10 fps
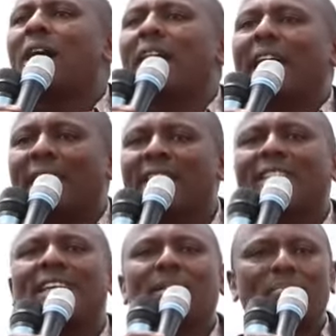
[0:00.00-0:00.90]
our
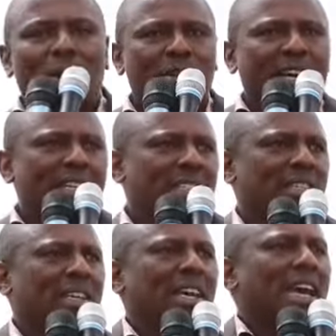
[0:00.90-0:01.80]
ethnic
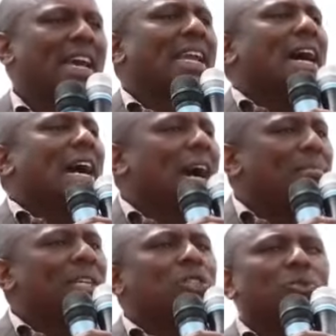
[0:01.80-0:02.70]
boundaries and are
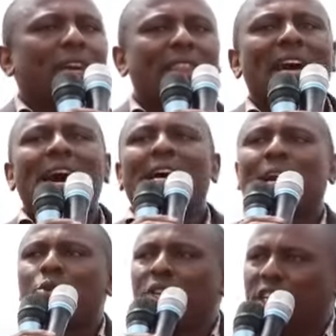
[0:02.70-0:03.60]
coming together
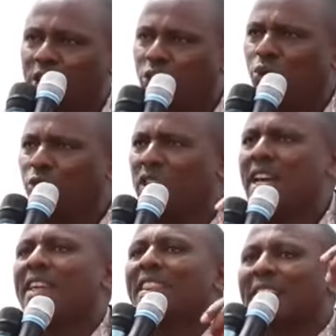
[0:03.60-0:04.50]
around
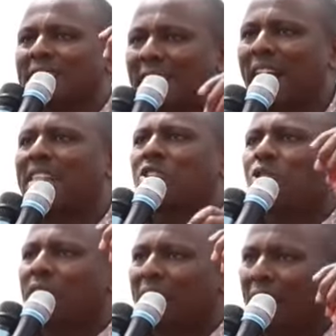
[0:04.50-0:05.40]
issues that touch
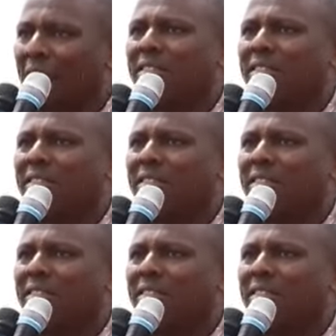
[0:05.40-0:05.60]
on their